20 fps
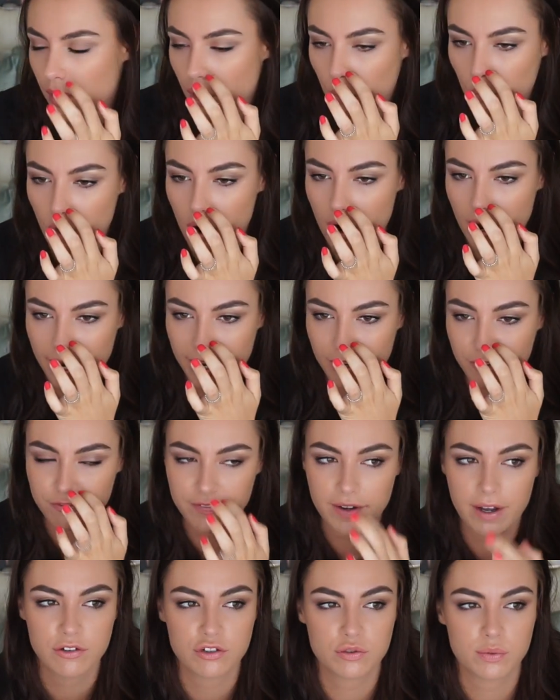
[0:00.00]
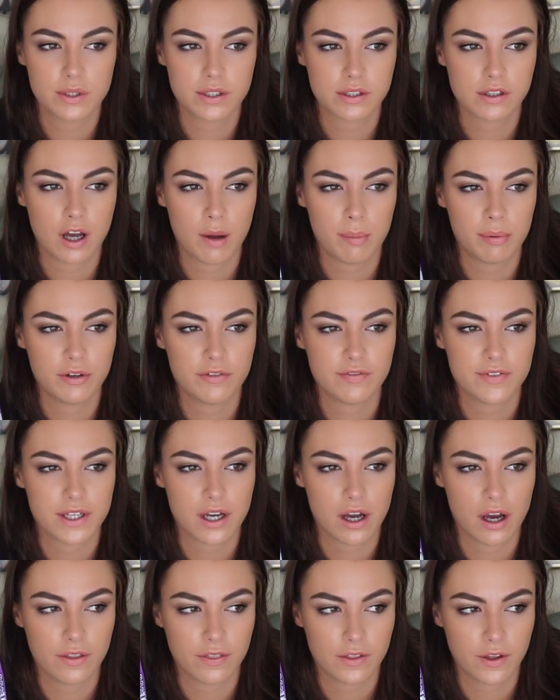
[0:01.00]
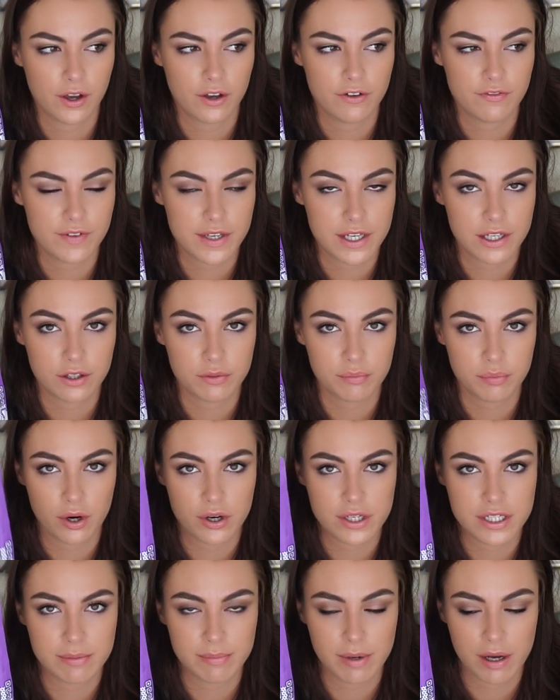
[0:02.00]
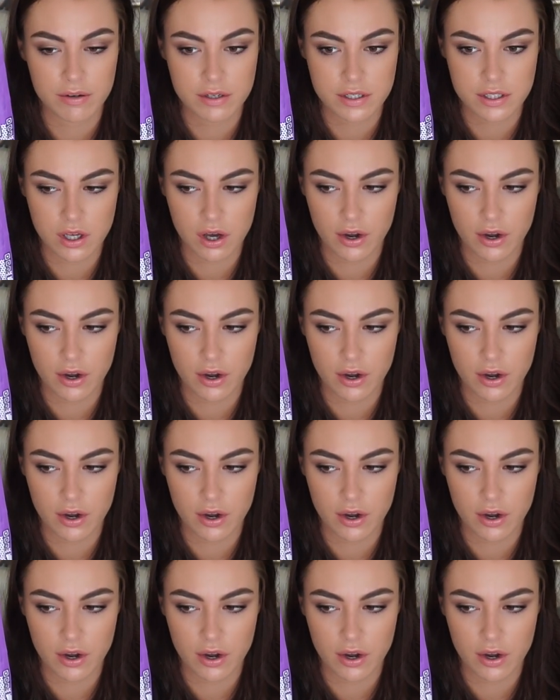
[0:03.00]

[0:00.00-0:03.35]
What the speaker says: What I have found with a couple of the other vegan protein powders